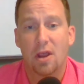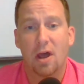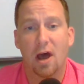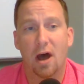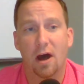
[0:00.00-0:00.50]

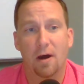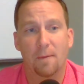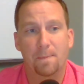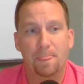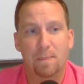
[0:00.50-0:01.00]

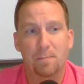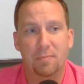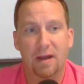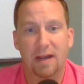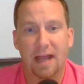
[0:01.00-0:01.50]

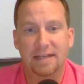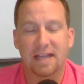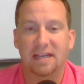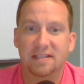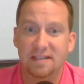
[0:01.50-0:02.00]
But I
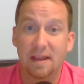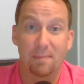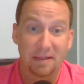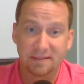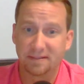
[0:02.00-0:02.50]
take
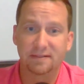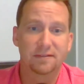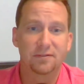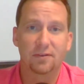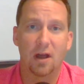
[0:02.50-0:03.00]
snippets
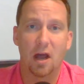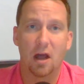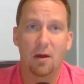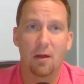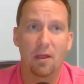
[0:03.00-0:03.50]

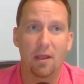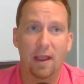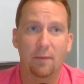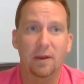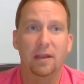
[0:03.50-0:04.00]

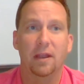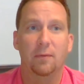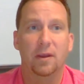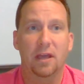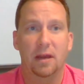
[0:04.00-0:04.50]
and we
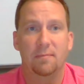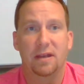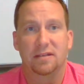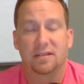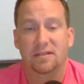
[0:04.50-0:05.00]
kind of
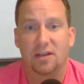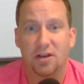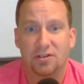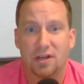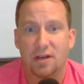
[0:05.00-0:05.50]
have a
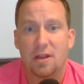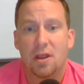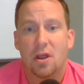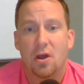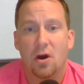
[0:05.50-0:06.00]
discussion
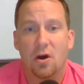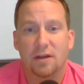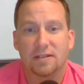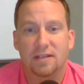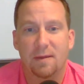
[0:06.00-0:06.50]
on
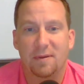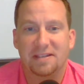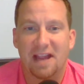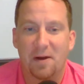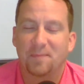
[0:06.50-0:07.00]
snippets.
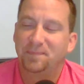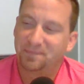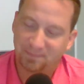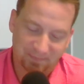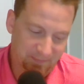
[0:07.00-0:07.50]
Now,
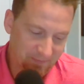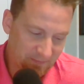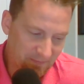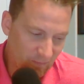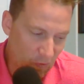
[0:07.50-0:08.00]

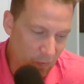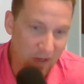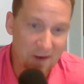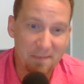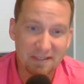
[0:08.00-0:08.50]
we're
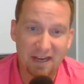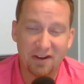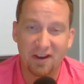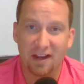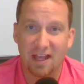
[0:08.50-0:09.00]
going to miss out
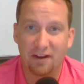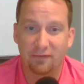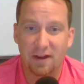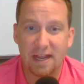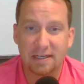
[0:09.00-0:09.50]
on a lot of
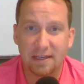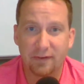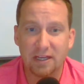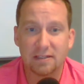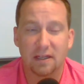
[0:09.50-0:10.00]
fun
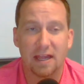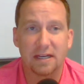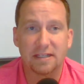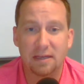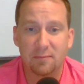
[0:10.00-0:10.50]
activities, a lot of
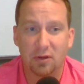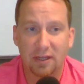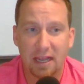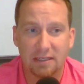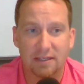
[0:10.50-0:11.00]
team
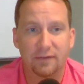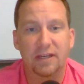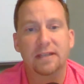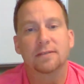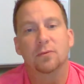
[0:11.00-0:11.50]
building
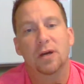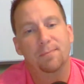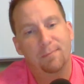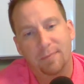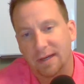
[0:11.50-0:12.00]
activities,
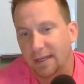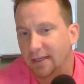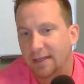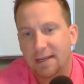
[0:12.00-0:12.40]
but